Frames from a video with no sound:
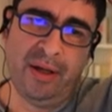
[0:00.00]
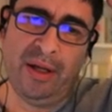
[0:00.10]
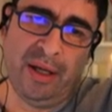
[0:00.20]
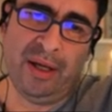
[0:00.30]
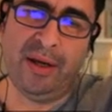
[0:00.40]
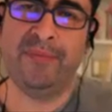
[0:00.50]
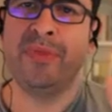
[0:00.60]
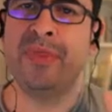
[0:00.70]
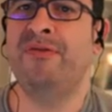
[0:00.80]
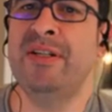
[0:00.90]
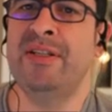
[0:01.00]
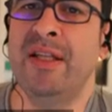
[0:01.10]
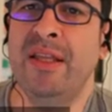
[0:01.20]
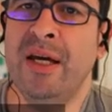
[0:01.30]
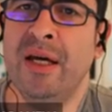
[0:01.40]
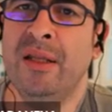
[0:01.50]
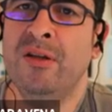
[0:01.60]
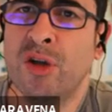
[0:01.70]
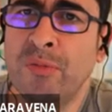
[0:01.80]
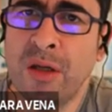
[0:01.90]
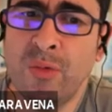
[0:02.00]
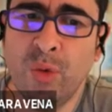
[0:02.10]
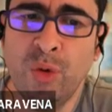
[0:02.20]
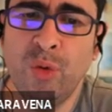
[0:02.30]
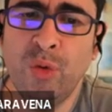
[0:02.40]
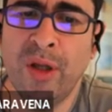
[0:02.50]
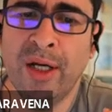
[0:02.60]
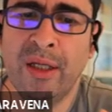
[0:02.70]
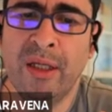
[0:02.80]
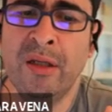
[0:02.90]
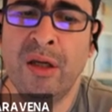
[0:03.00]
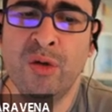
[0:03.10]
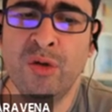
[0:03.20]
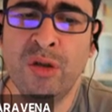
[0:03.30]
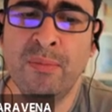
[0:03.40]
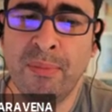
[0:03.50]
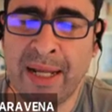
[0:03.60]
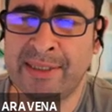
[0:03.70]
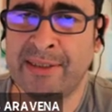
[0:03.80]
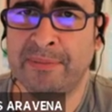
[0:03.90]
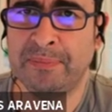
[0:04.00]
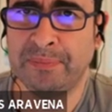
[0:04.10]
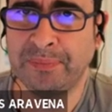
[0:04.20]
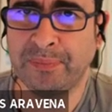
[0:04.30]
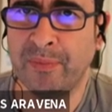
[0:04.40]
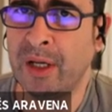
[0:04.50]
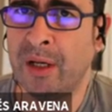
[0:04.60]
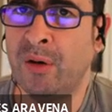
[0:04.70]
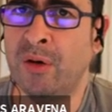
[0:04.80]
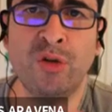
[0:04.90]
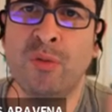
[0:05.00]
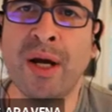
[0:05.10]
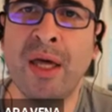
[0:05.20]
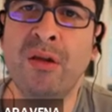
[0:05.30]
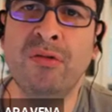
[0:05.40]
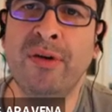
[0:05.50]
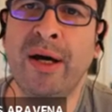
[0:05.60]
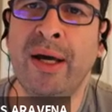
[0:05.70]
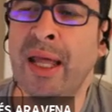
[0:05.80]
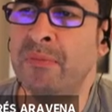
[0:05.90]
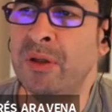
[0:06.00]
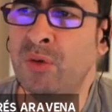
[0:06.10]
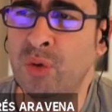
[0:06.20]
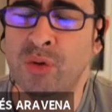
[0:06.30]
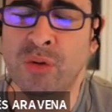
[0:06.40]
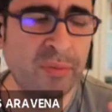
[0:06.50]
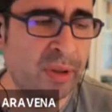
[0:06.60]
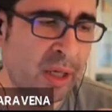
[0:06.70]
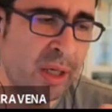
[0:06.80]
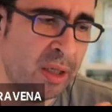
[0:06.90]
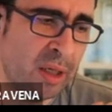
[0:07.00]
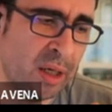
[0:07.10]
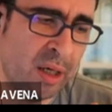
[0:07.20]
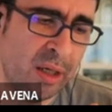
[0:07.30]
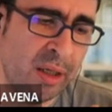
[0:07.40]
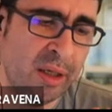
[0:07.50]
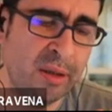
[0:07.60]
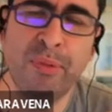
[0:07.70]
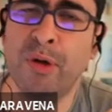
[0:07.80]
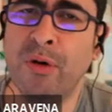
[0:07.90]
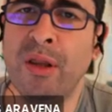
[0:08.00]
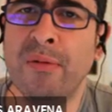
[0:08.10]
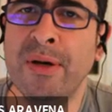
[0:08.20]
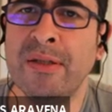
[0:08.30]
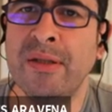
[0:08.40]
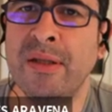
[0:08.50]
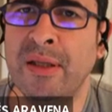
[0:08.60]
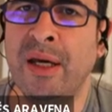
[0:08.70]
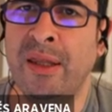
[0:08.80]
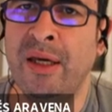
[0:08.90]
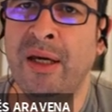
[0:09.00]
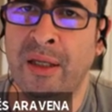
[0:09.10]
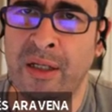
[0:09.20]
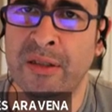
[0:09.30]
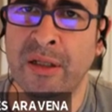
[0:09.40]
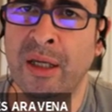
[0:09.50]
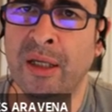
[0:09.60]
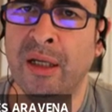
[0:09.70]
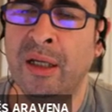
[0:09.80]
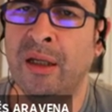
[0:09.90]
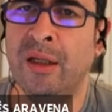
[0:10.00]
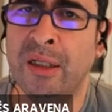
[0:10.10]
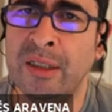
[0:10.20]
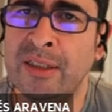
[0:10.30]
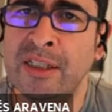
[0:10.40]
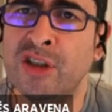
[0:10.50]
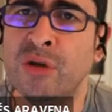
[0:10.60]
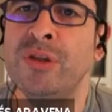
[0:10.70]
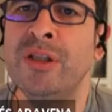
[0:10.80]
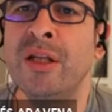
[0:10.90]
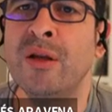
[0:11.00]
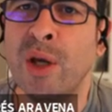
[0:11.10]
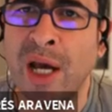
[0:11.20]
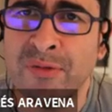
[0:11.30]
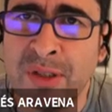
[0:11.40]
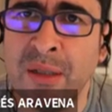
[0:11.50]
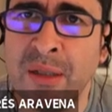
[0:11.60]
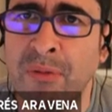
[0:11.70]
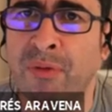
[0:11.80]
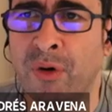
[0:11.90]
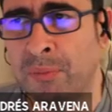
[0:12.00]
The first idea, and sometimes we do that, is using BLAST. Or some kind of alignment tool, and it's probably the best idea initial. Like, is this something that we have seen before?